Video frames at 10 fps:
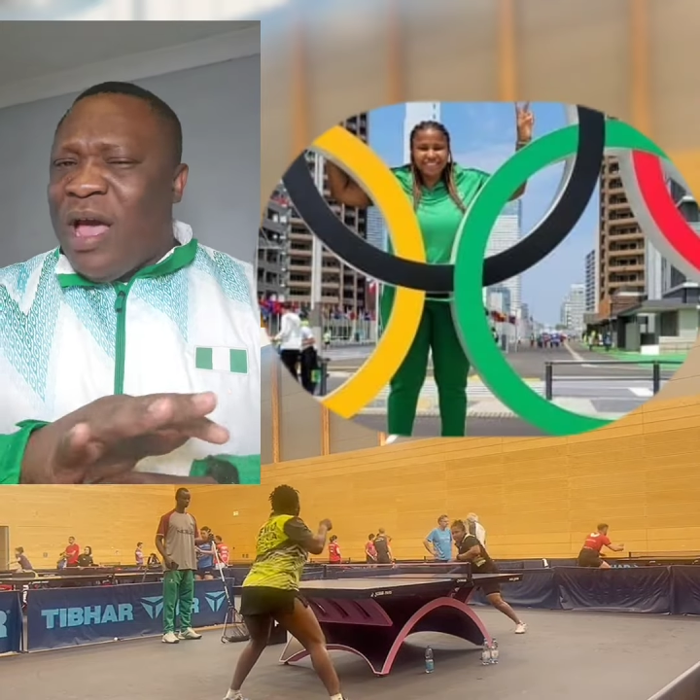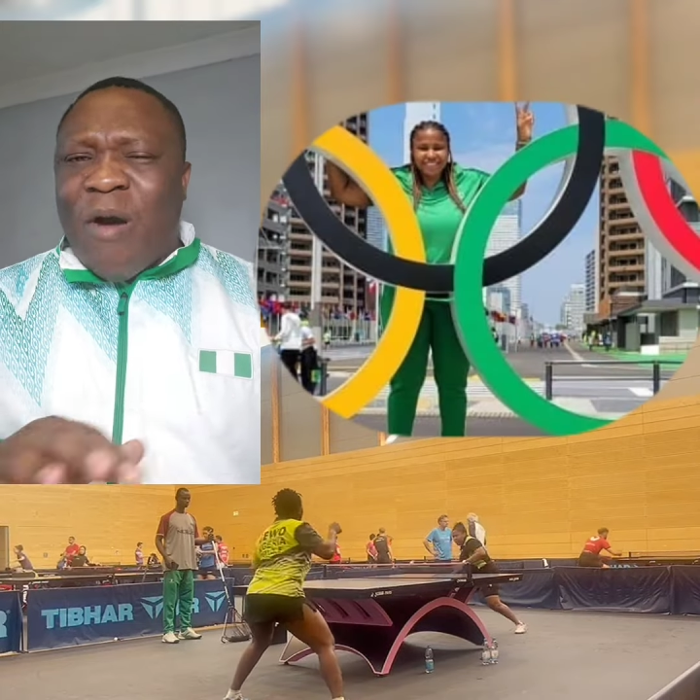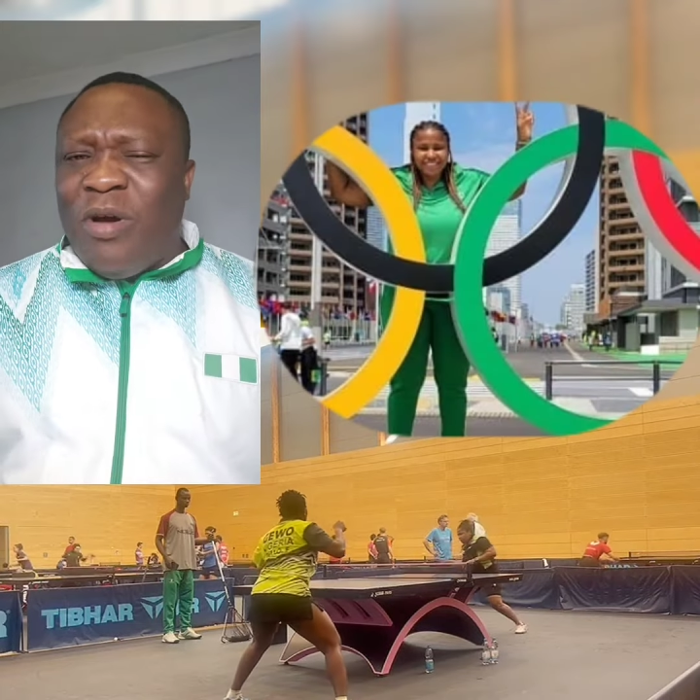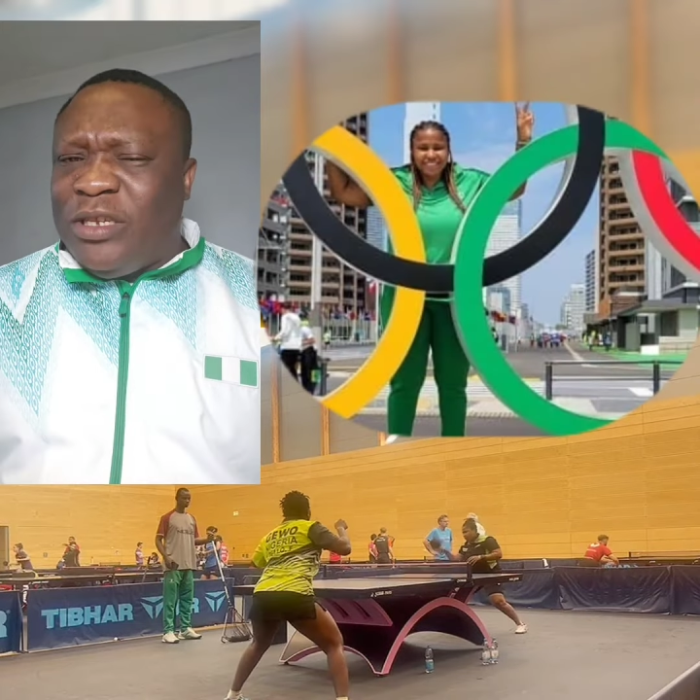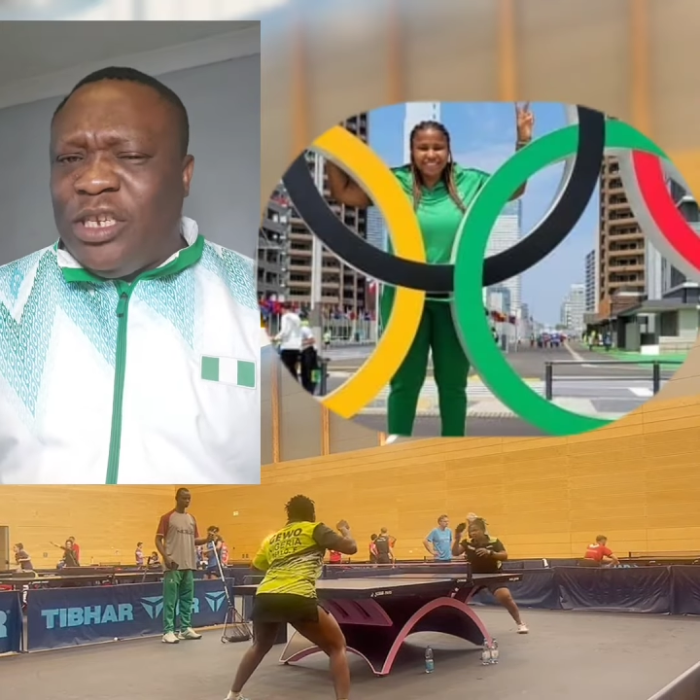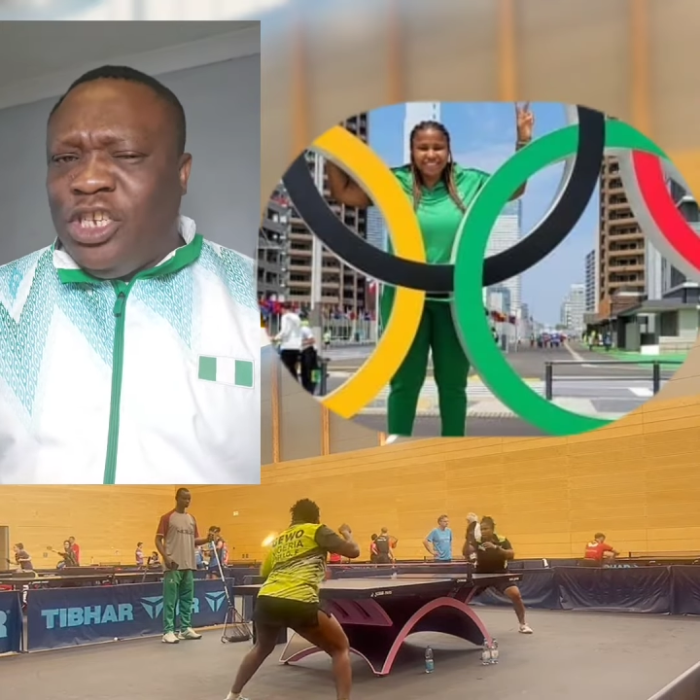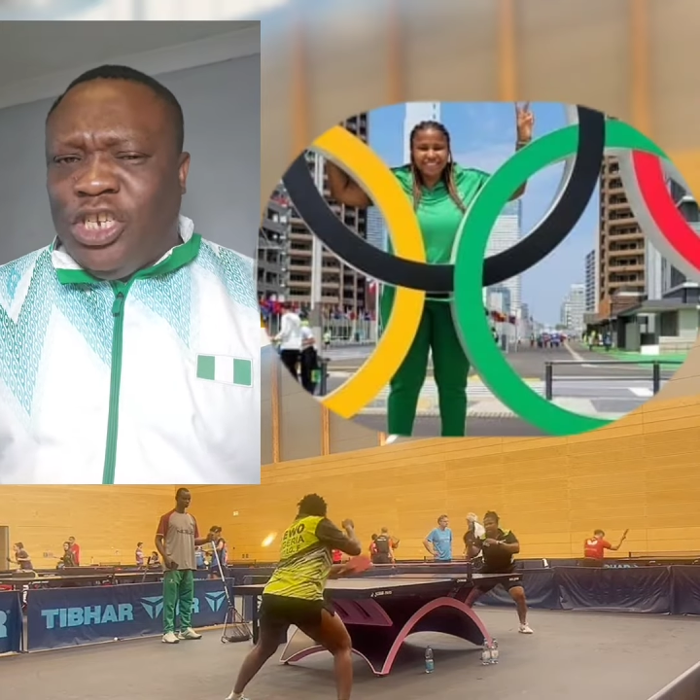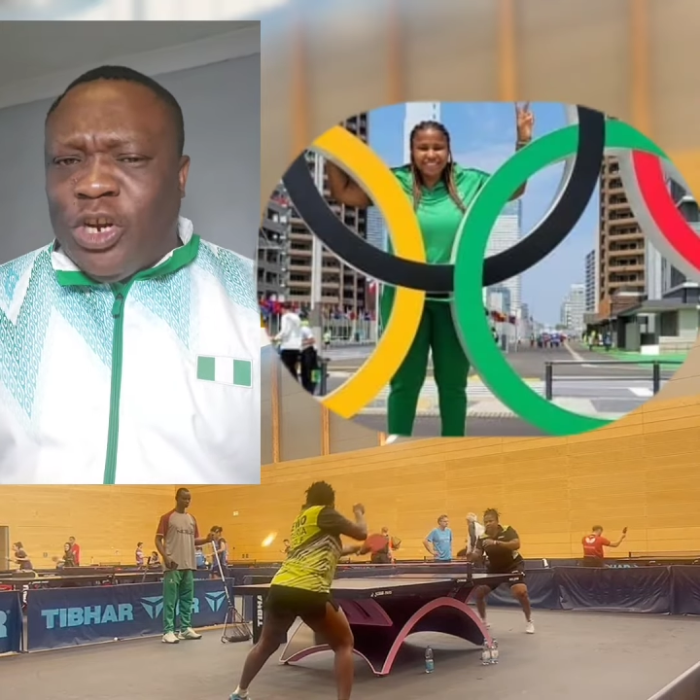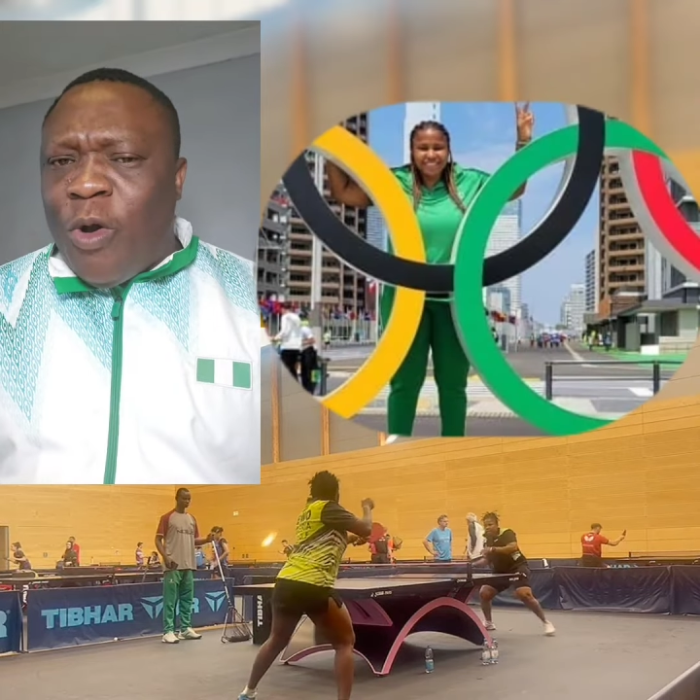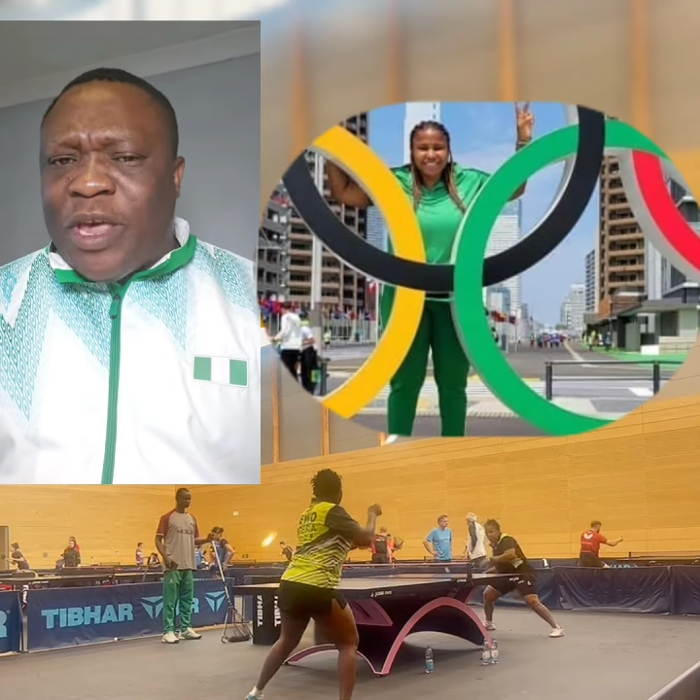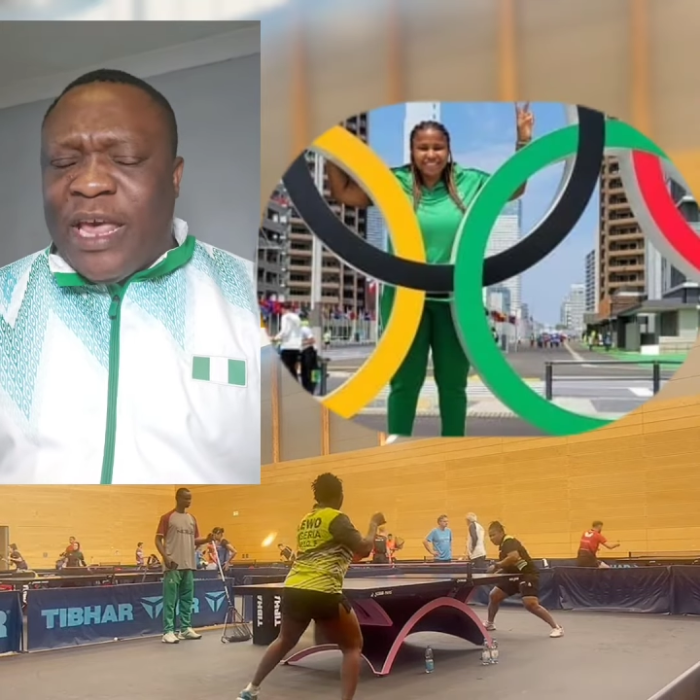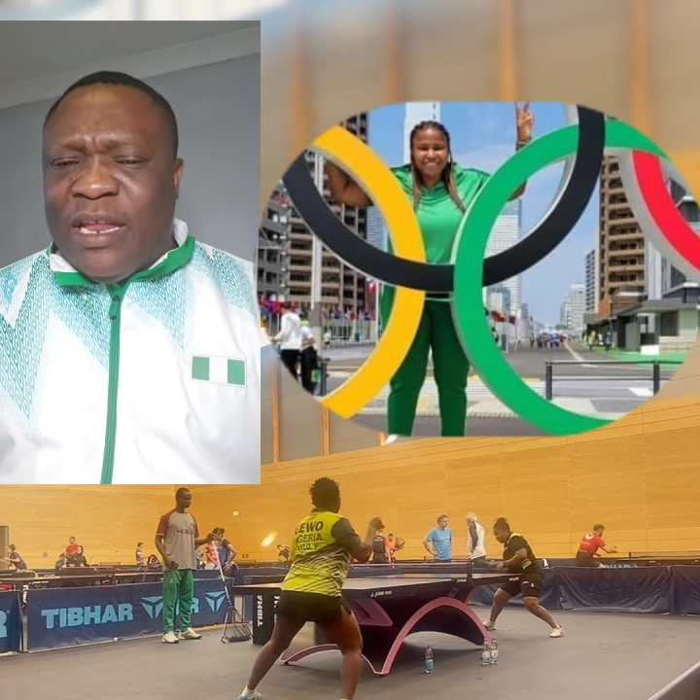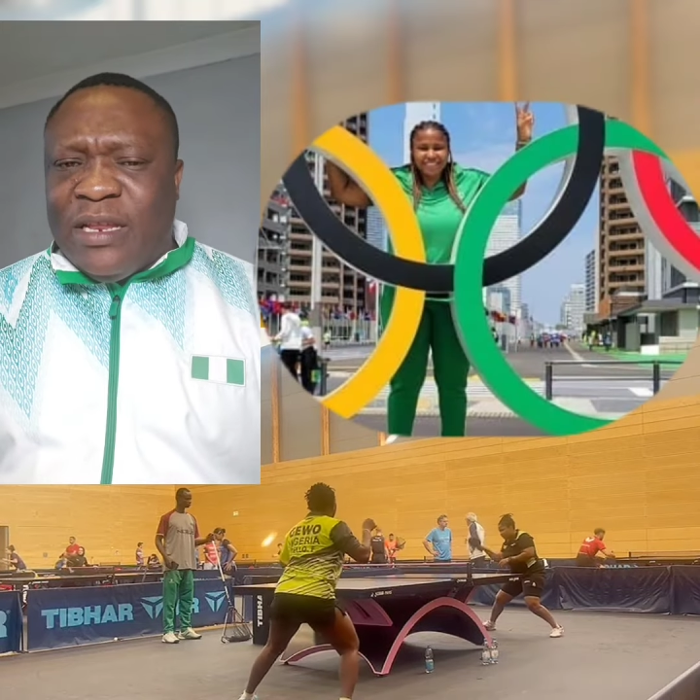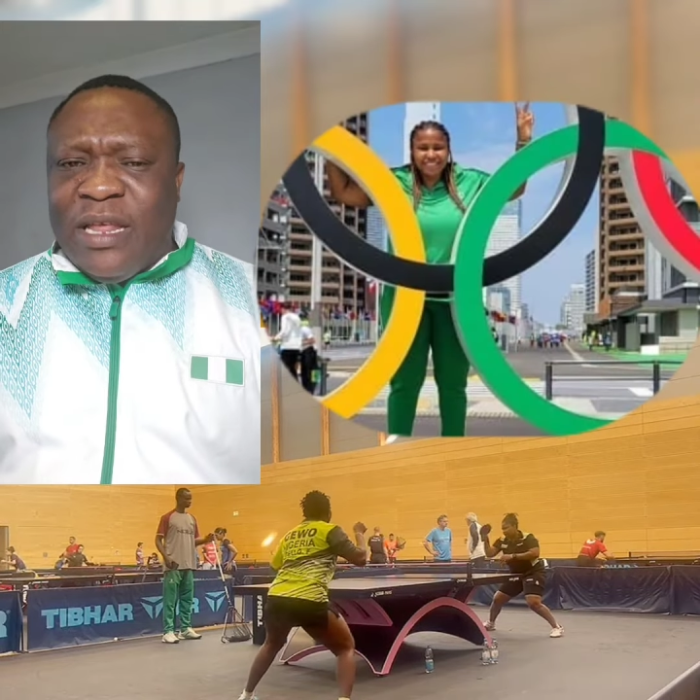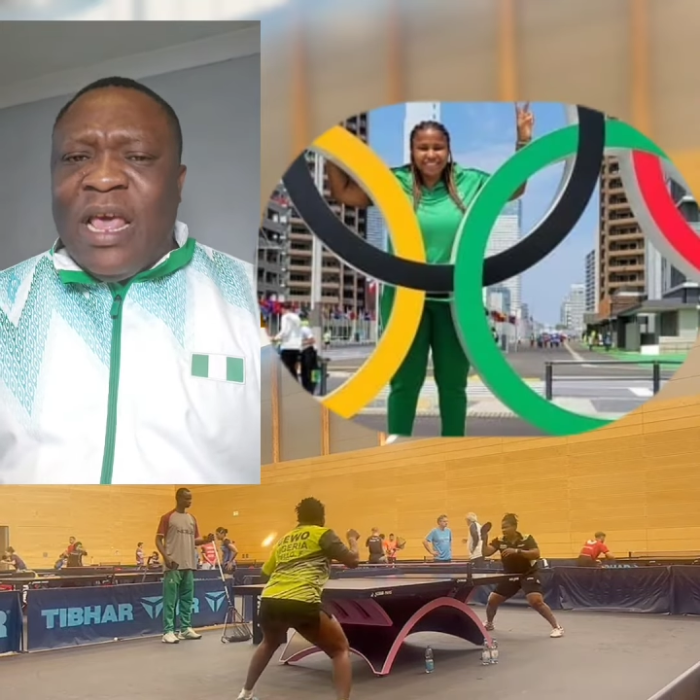I wasn't joking.